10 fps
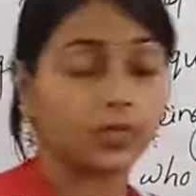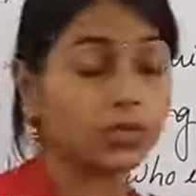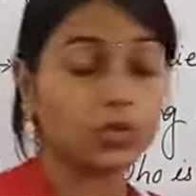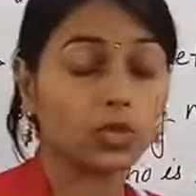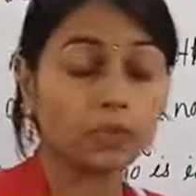
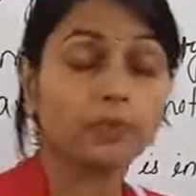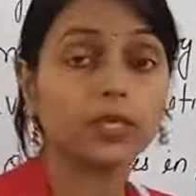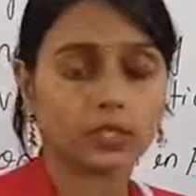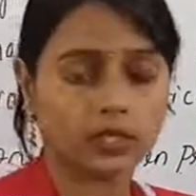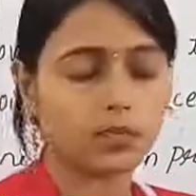To the
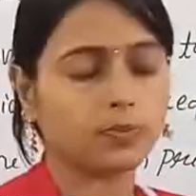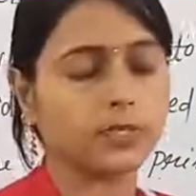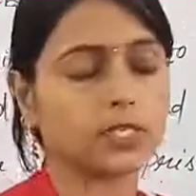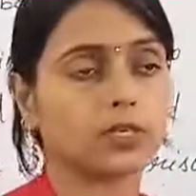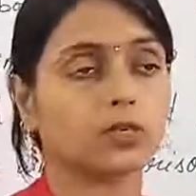prison.
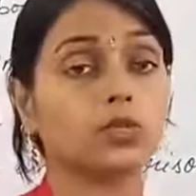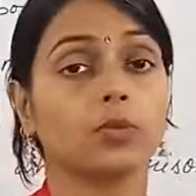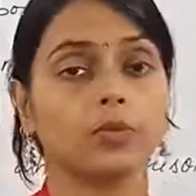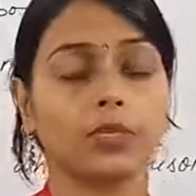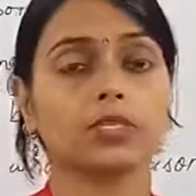
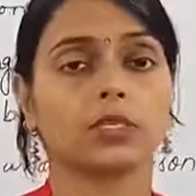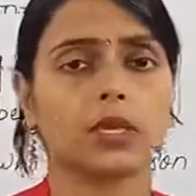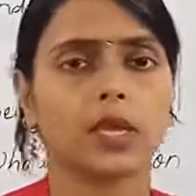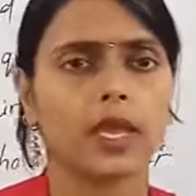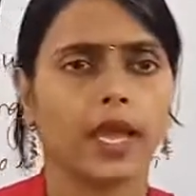
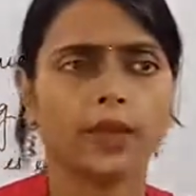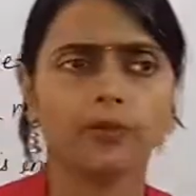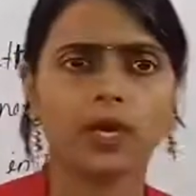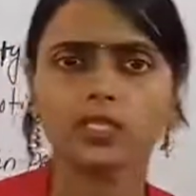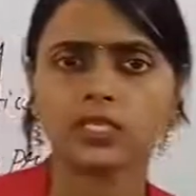And
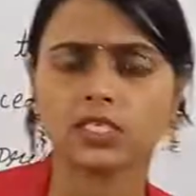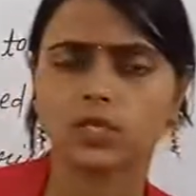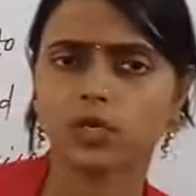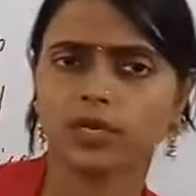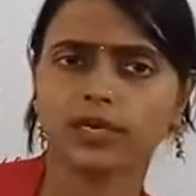why is he
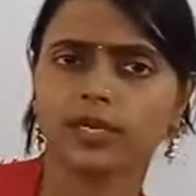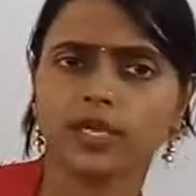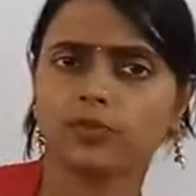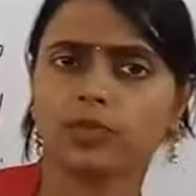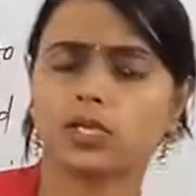not letting
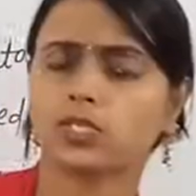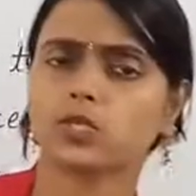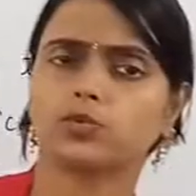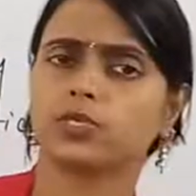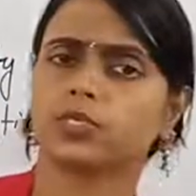anyone
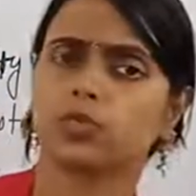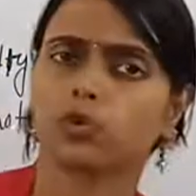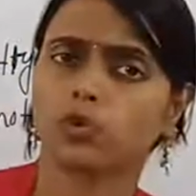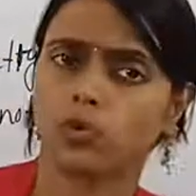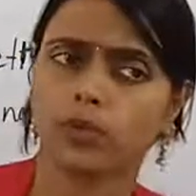else to visit
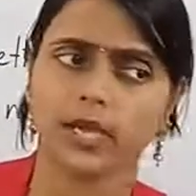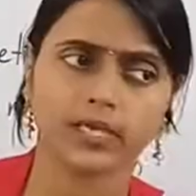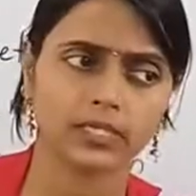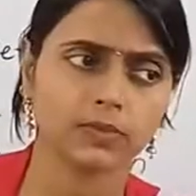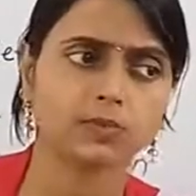her home
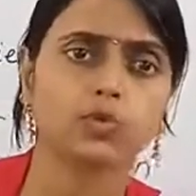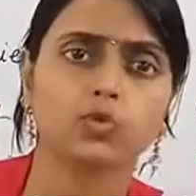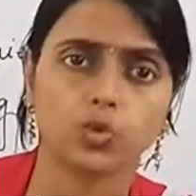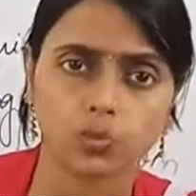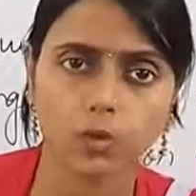except you
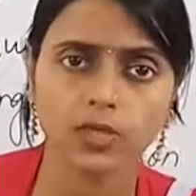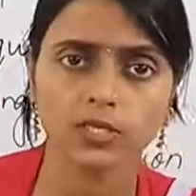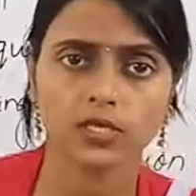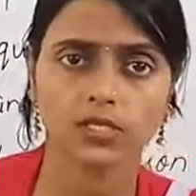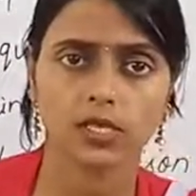two
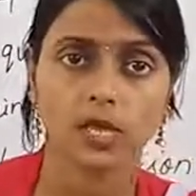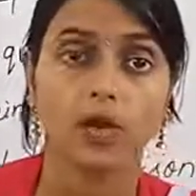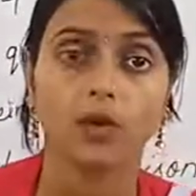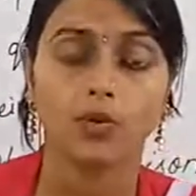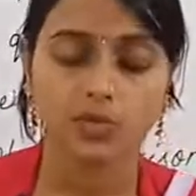boys?
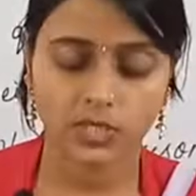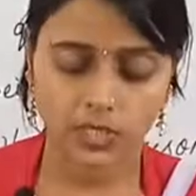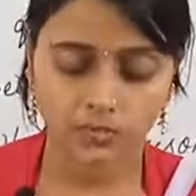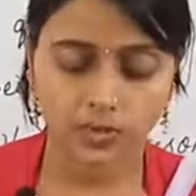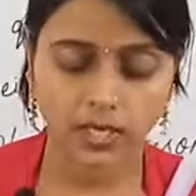Who
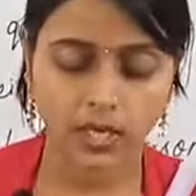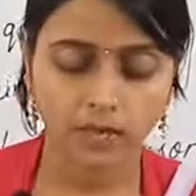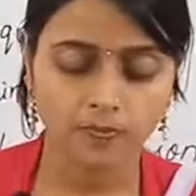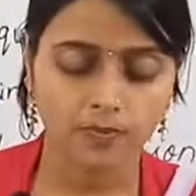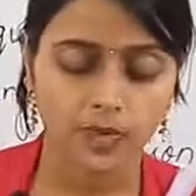is
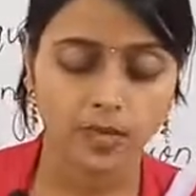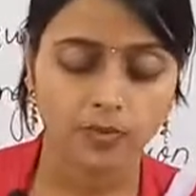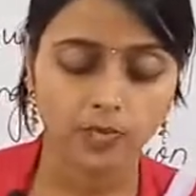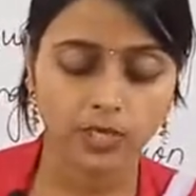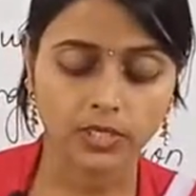
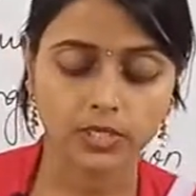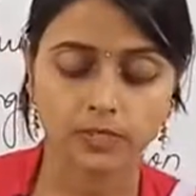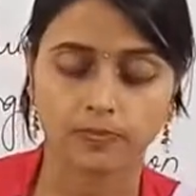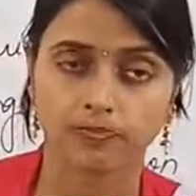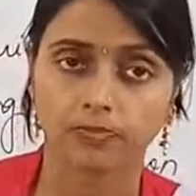speaking? This